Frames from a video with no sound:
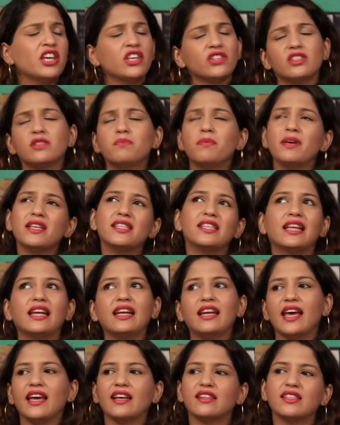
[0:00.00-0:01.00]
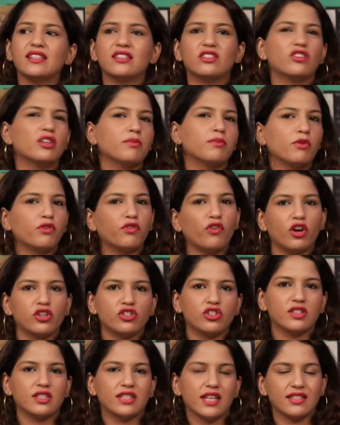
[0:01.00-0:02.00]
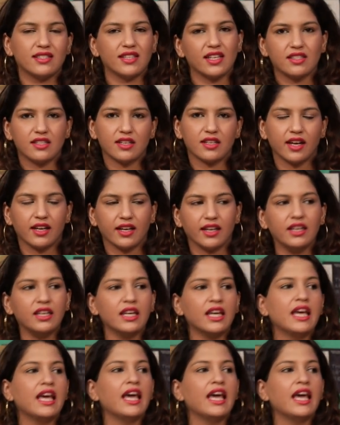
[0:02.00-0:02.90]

So it's basically like this stream of consciousness that's running.